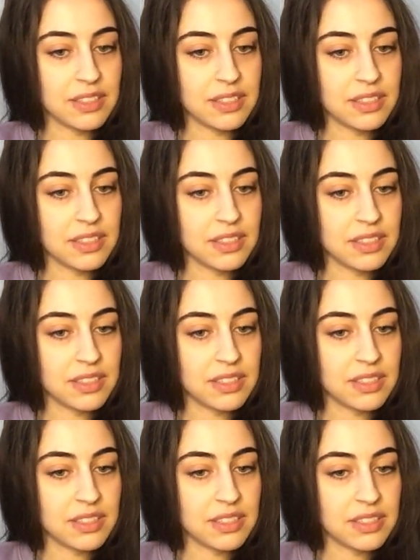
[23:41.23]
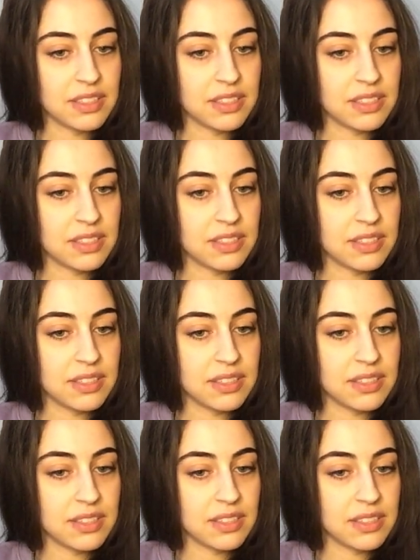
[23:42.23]

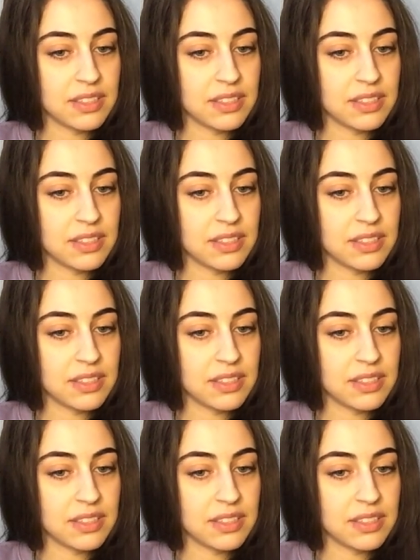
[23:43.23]
(silence)